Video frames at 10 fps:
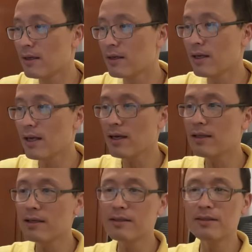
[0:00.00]
Yeah, the
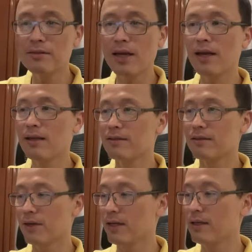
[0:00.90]
article is still there.
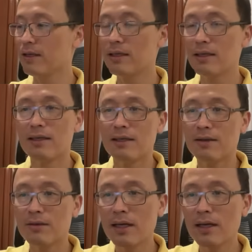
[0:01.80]
Okay.
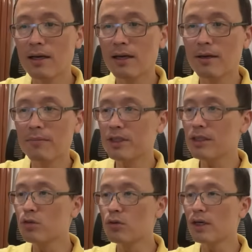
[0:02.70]

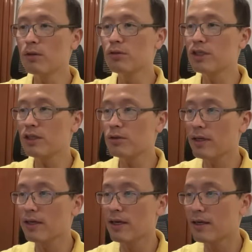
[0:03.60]
Just Google Lu Cheng
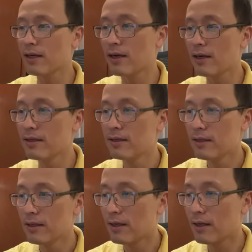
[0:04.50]
Chuan and
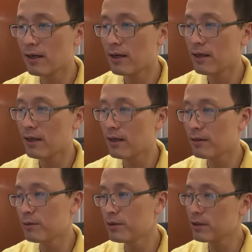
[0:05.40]

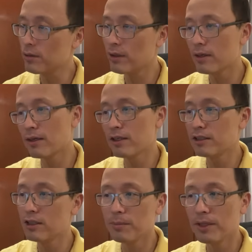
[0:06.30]
Lu Cheng Chuan
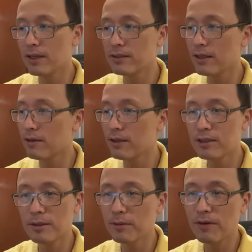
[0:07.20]
HDB estate or
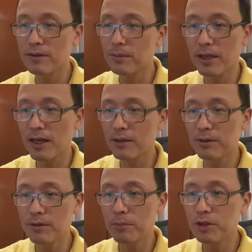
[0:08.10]
HDB flat or something.
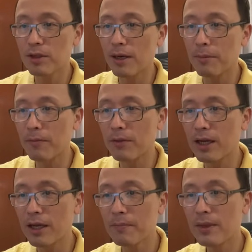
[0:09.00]
I'm sure it'll come up.
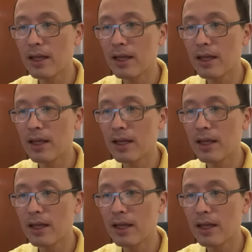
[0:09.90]
Okay.